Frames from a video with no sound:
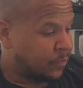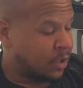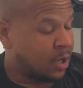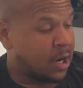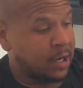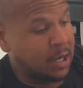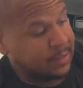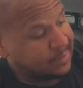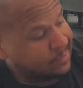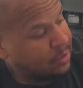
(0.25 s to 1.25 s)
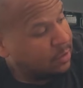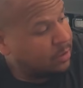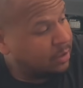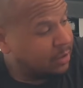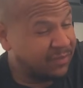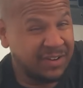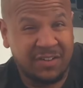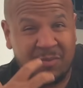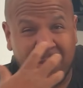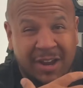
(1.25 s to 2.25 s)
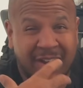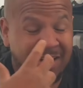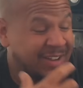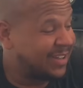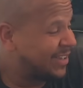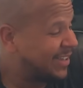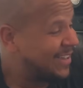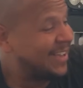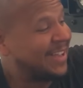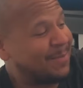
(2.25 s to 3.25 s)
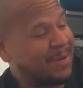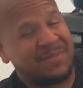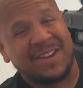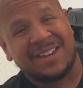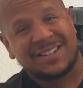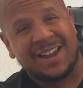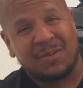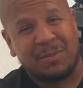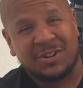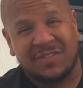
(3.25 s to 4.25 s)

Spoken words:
All right, guys. So forgive my my face. I have a bunch of